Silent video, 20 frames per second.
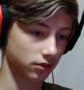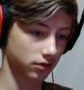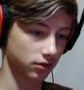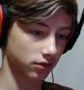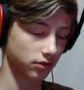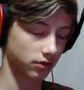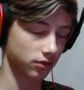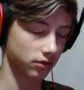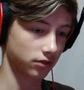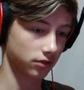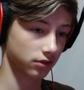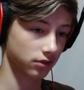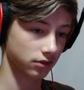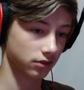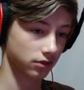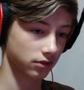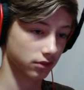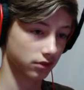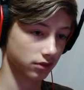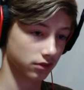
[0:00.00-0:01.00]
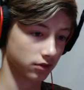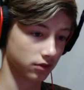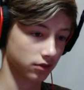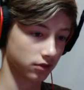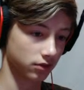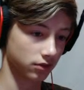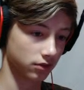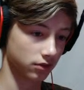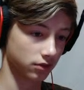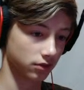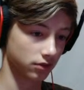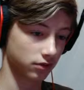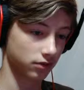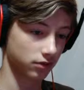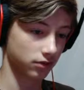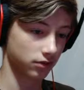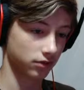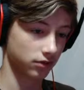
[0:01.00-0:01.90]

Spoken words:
Nobody speaks.